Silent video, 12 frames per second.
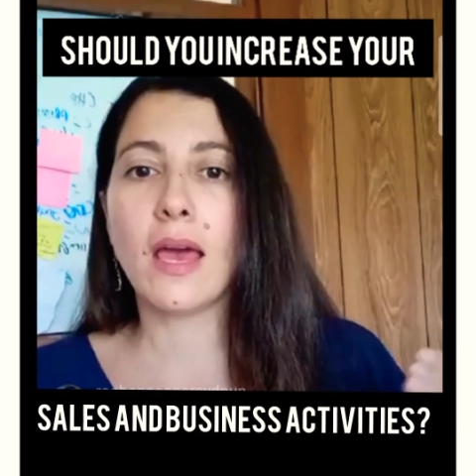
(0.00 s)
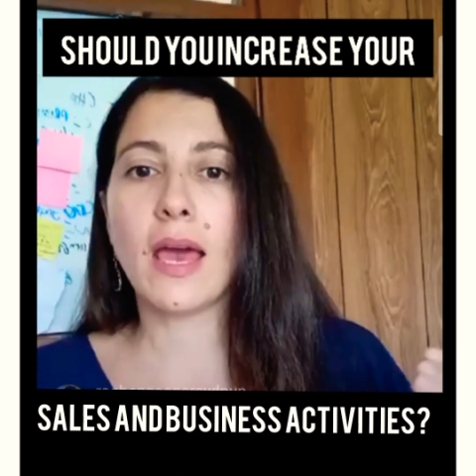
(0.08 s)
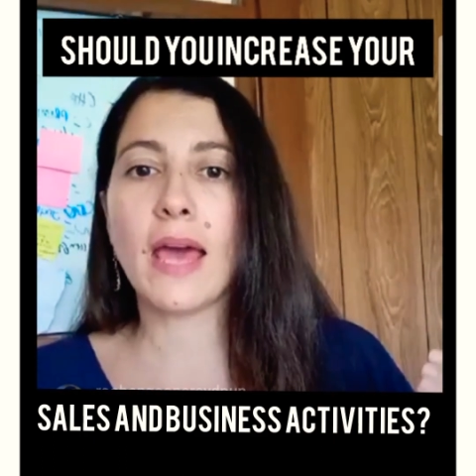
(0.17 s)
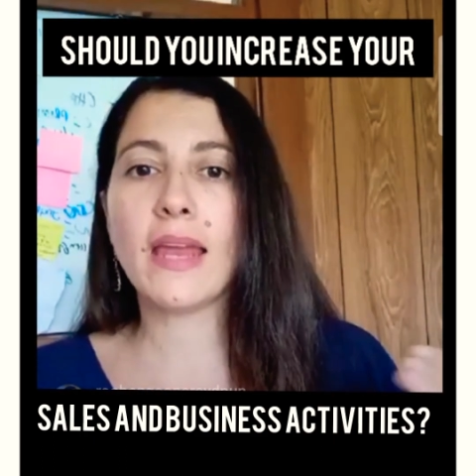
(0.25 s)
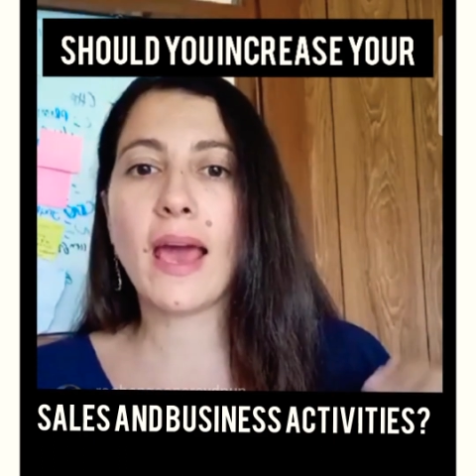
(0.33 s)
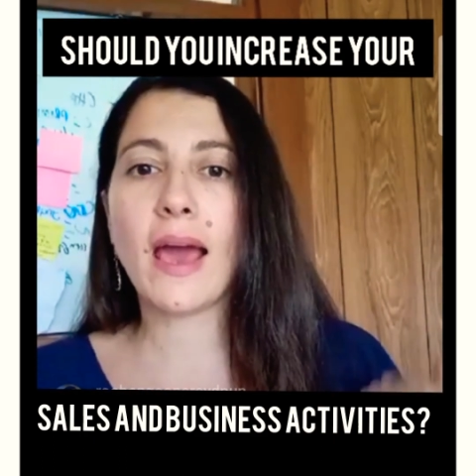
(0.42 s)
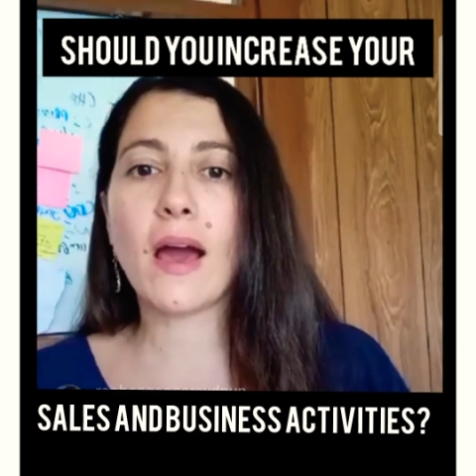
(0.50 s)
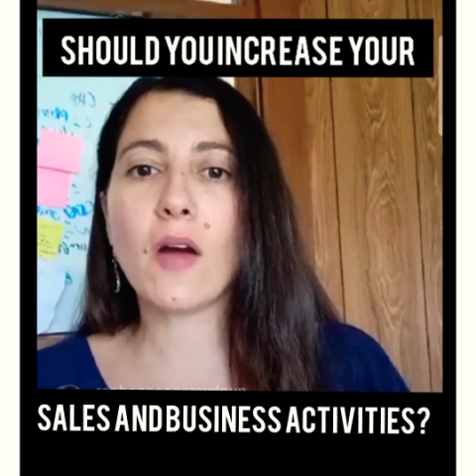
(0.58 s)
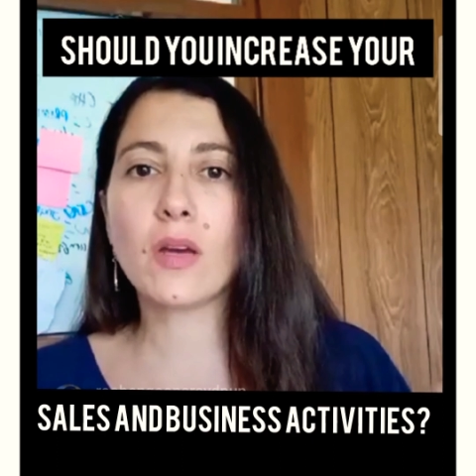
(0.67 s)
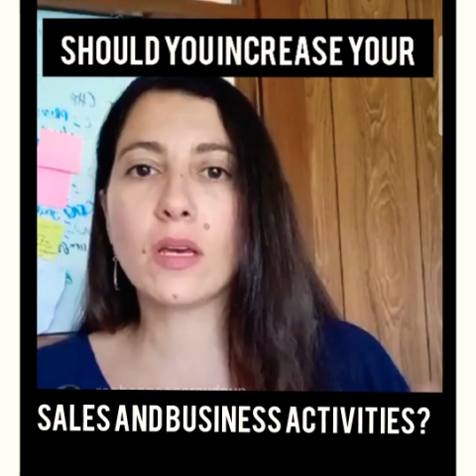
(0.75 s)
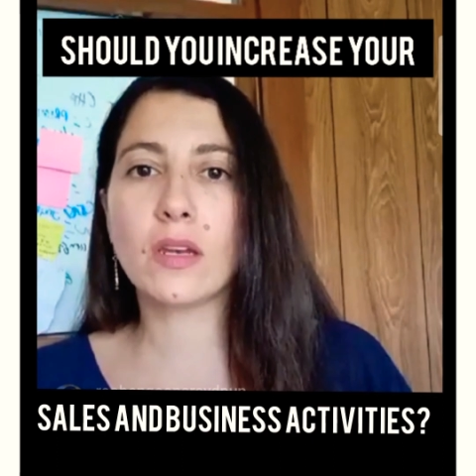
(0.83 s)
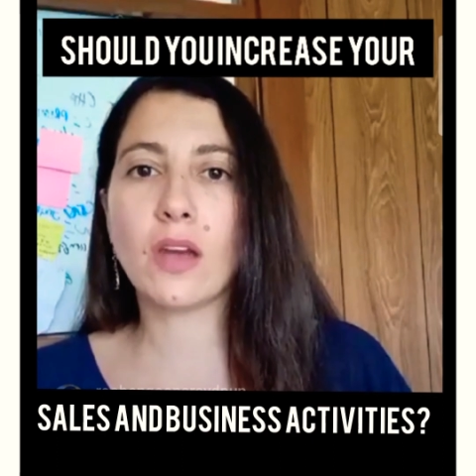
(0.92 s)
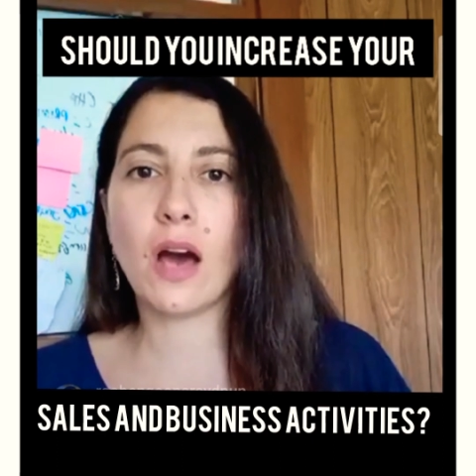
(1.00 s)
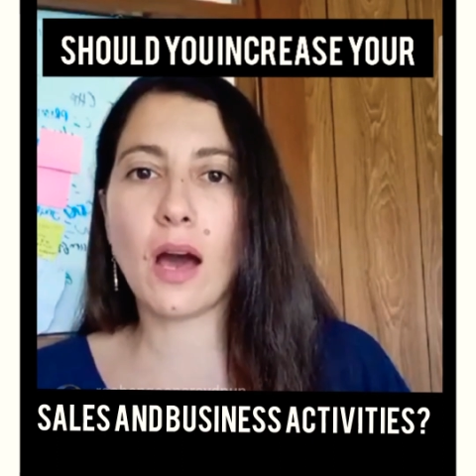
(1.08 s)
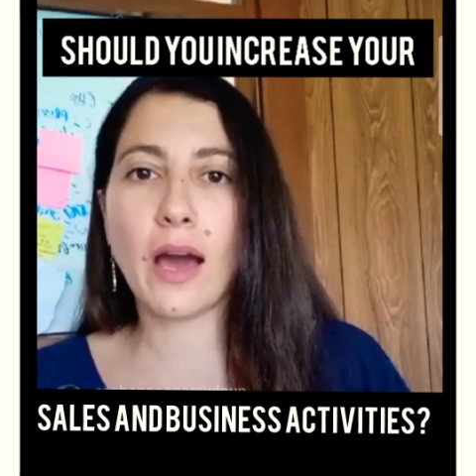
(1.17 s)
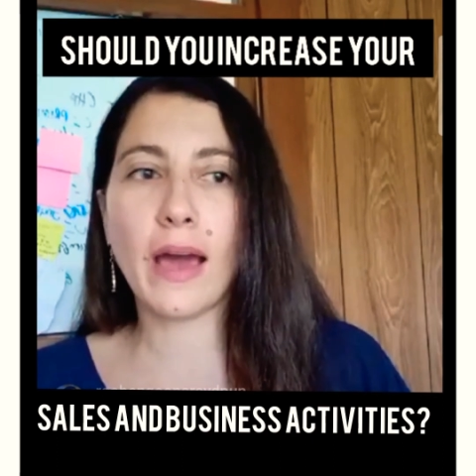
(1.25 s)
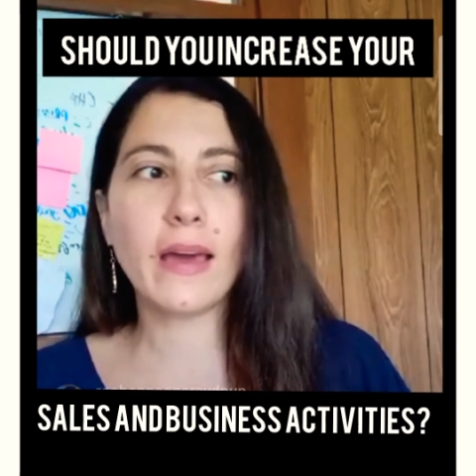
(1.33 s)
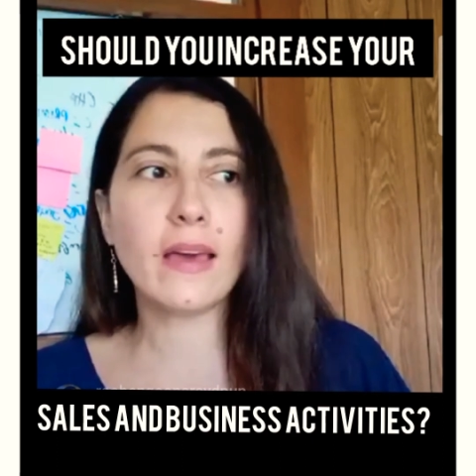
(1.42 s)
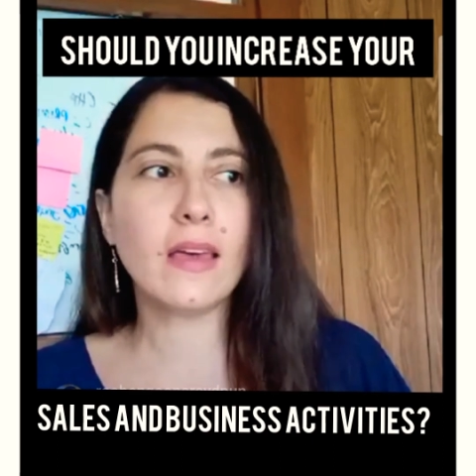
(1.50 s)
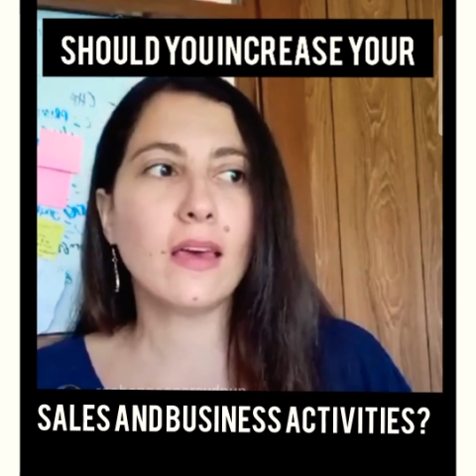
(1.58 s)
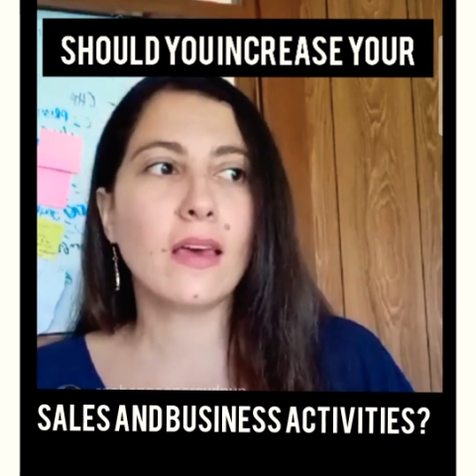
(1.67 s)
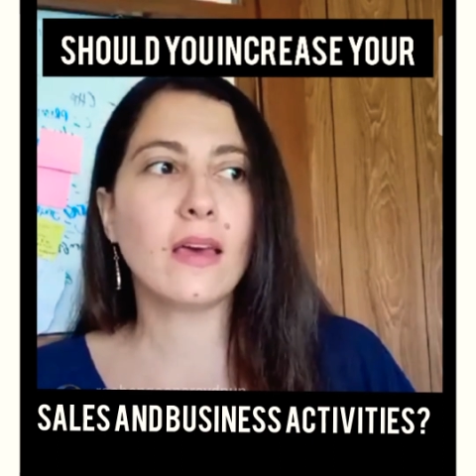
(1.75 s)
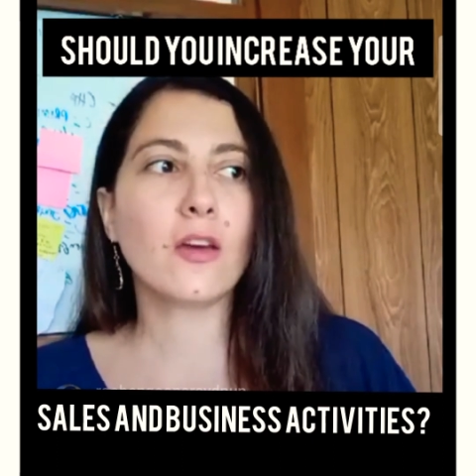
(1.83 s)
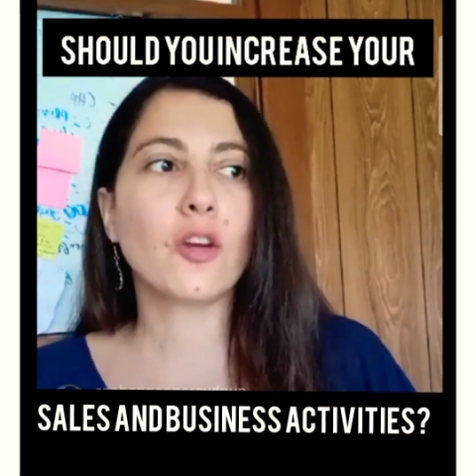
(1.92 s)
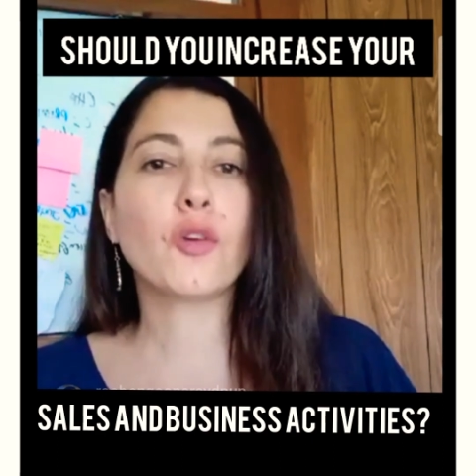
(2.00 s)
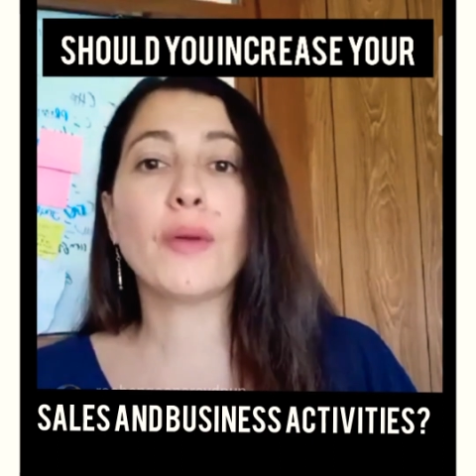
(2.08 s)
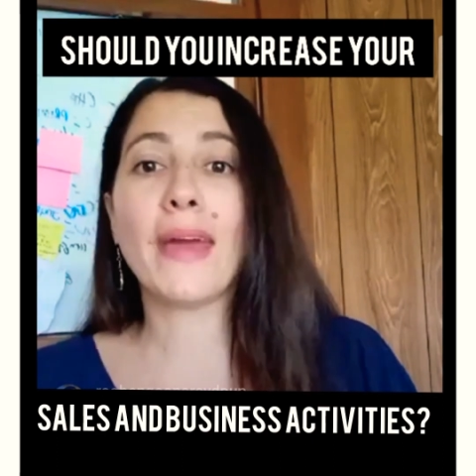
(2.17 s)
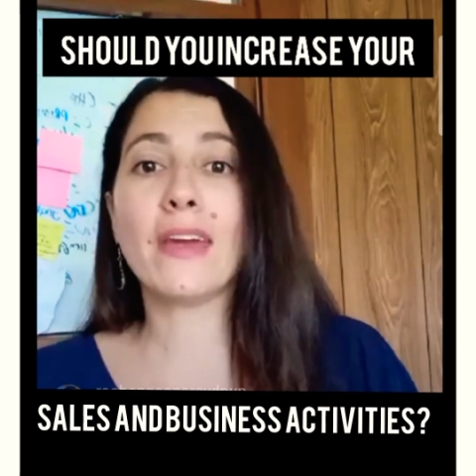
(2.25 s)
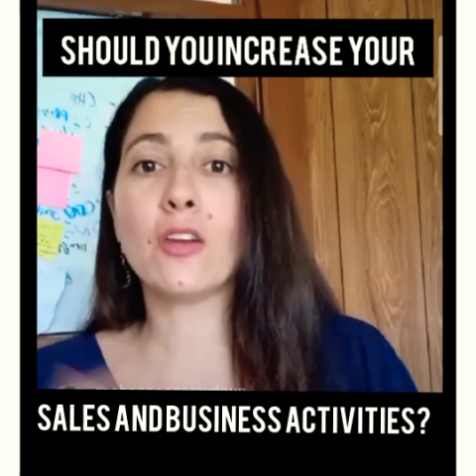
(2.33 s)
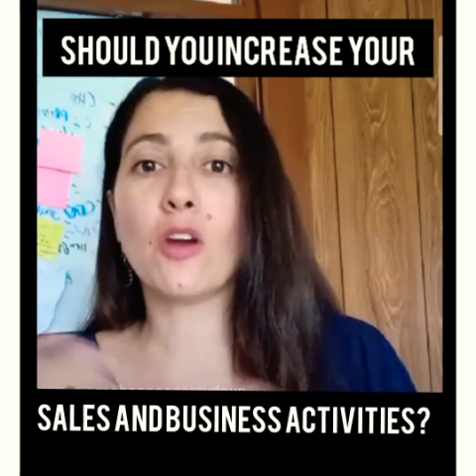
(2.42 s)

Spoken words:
and how can I create an